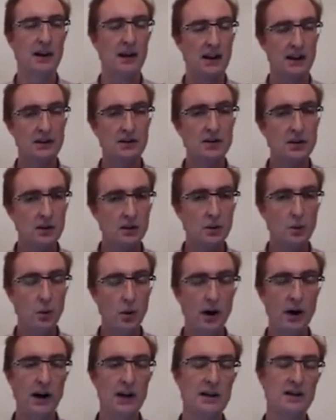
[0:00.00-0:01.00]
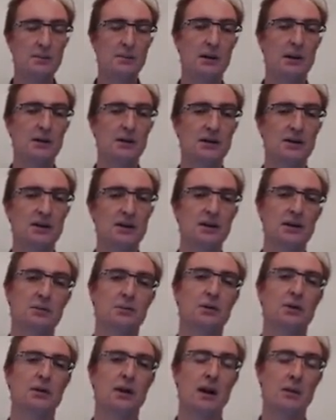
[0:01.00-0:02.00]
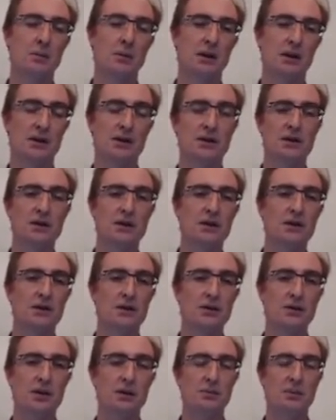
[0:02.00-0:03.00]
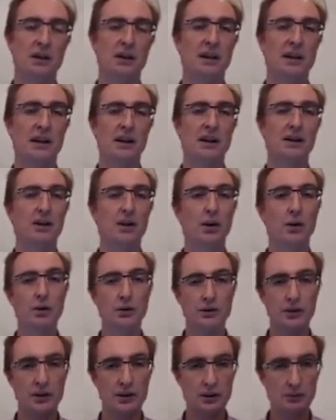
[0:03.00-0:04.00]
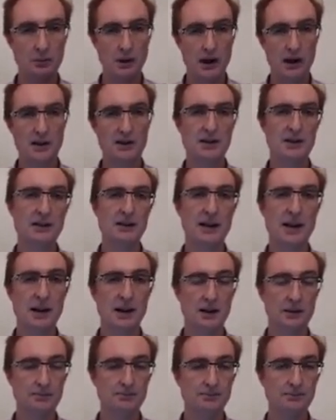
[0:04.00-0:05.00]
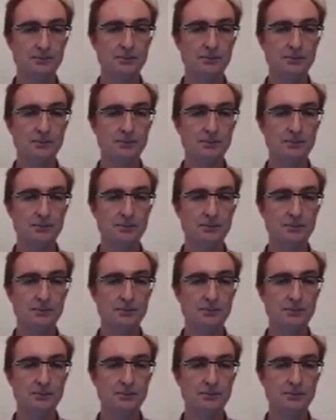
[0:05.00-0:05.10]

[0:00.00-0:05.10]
It's not quite, because these are parameters that the UDP layer knows and is passing down.